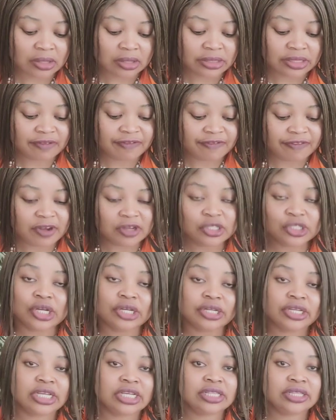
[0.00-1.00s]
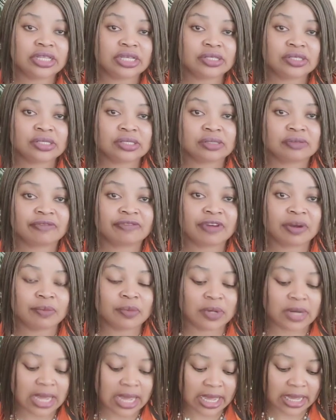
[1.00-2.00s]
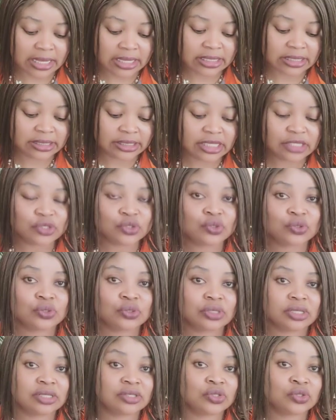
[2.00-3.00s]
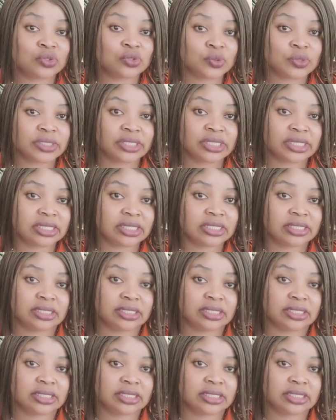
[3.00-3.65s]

The function in this formula is soothing.